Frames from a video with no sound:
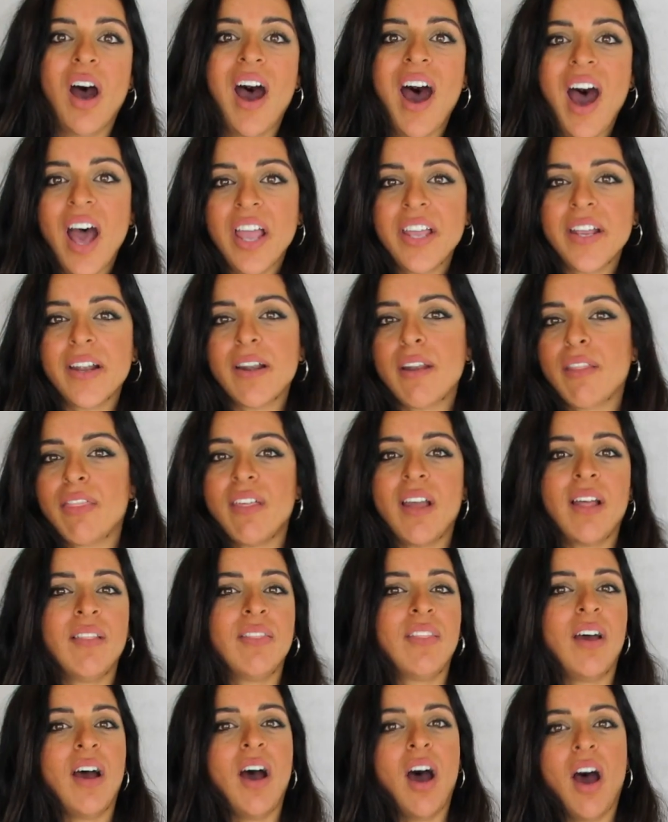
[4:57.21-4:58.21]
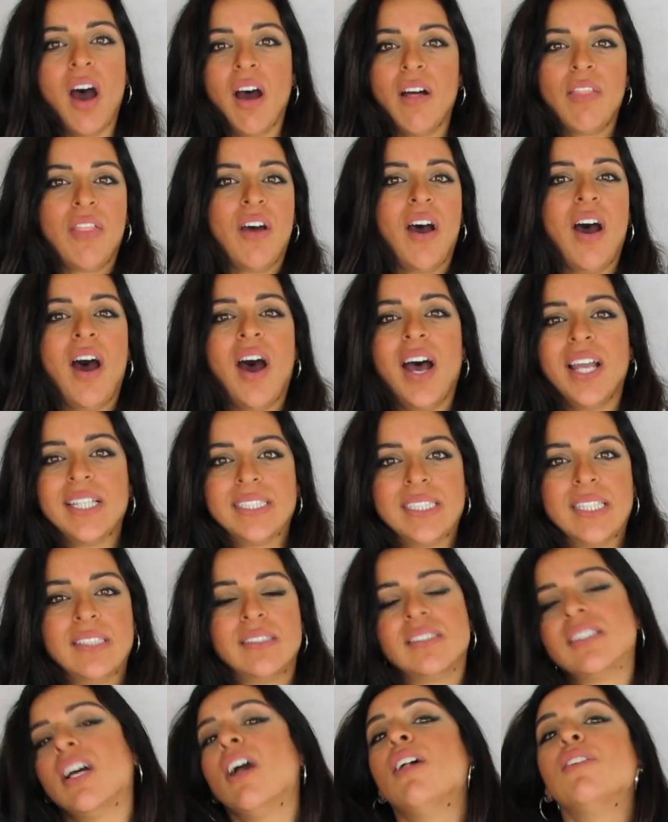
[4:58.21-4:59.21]
higher than the height
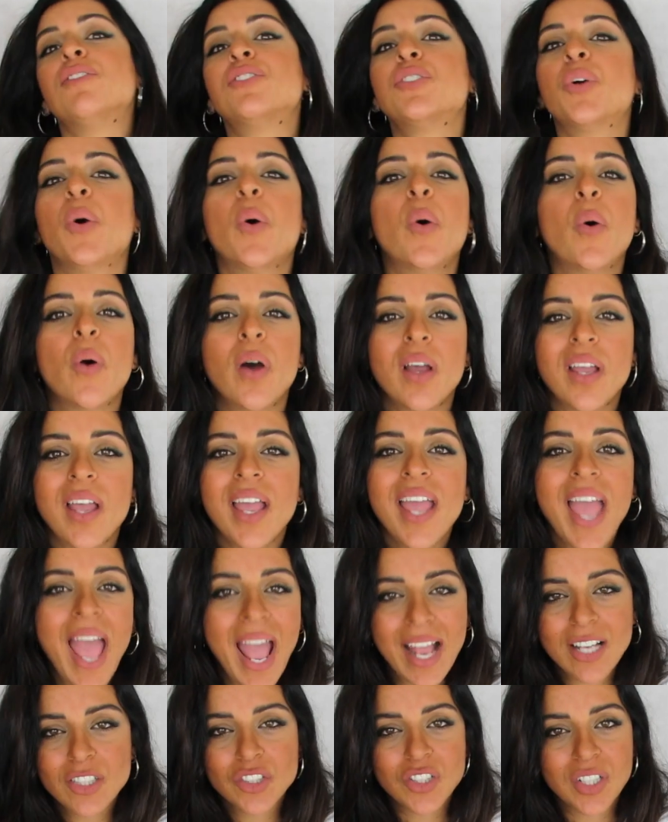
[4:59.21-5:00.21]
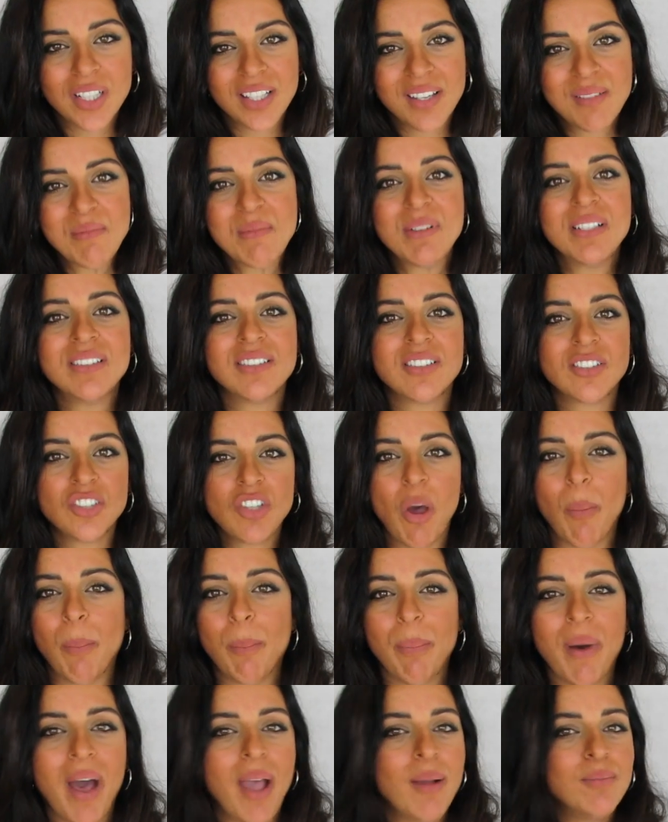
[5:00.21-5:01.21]
itself. So actually it means
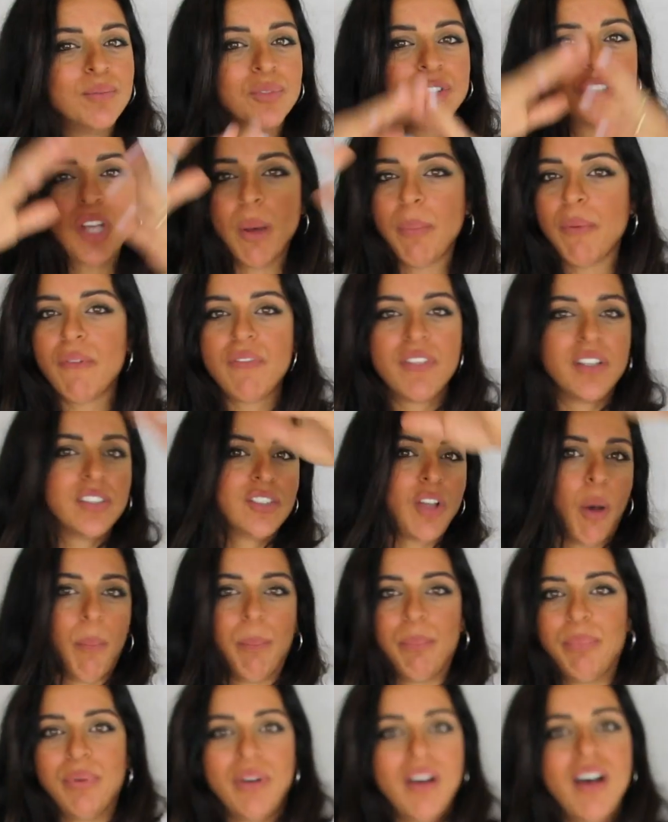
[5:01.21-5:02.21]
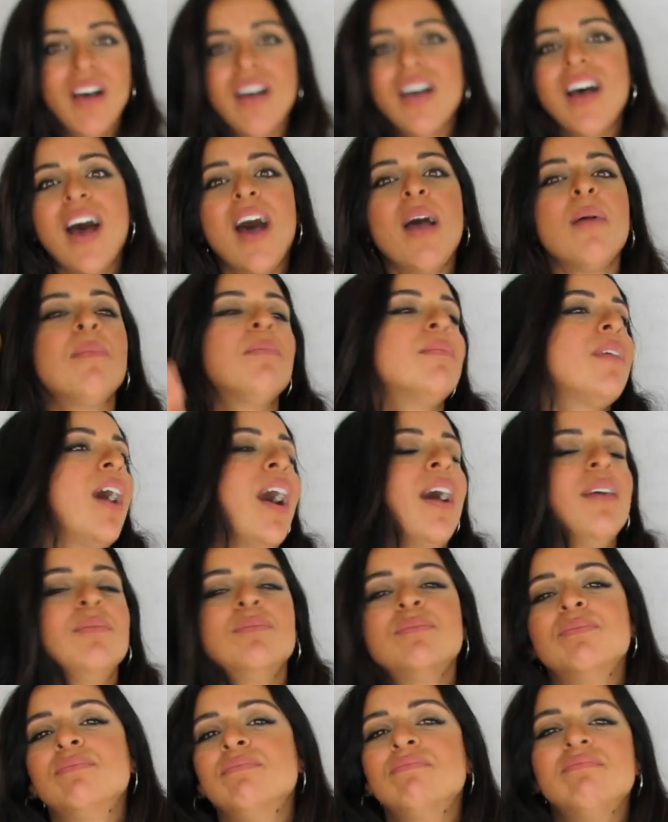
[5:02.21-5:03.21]
top. I'm top of the top.
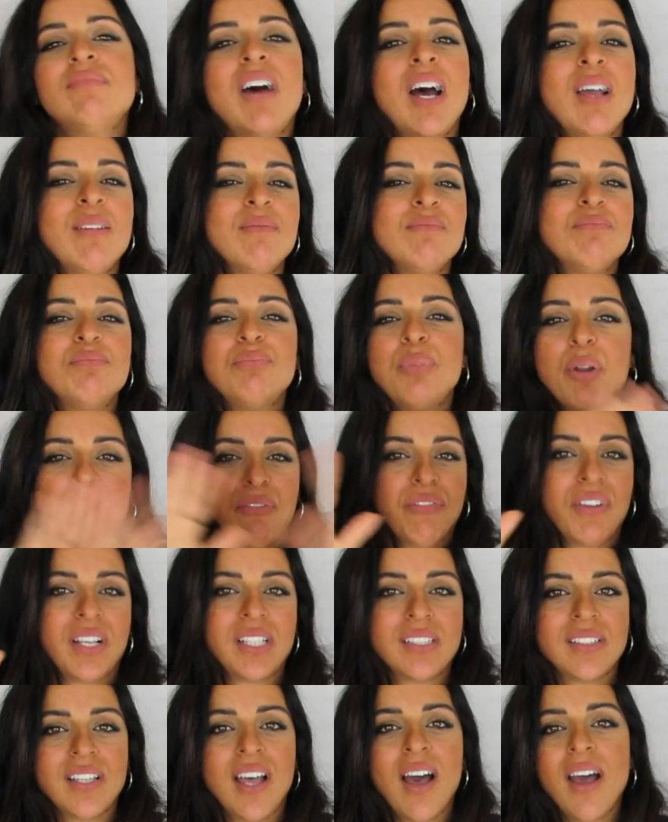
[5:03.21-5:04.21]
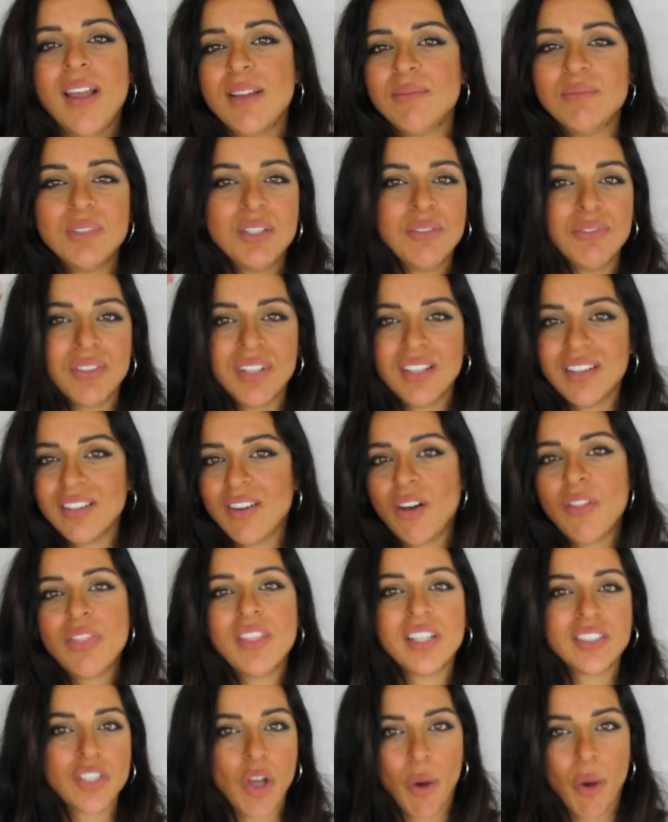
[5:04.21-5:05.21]
I'm perfect. I'm even on the